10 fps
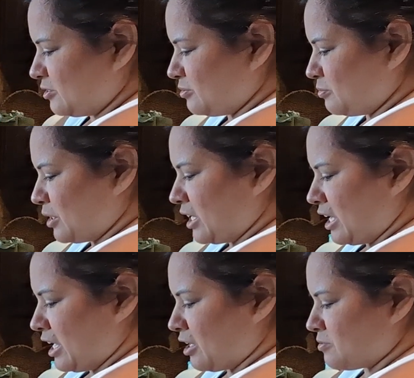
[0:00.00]
But
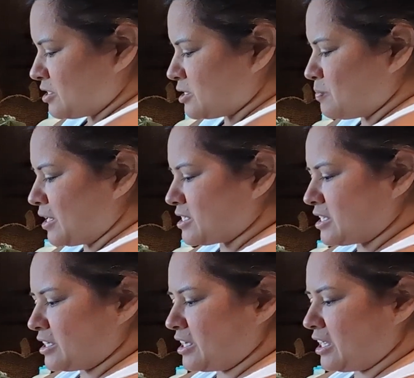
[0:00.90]
yeah, I'm just
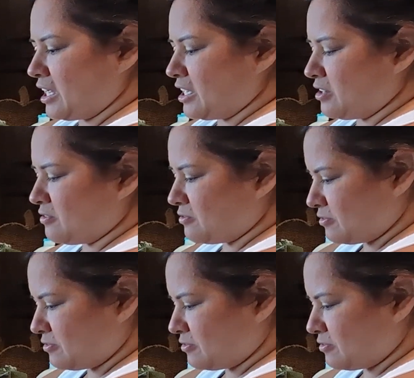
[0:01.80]
basically kind of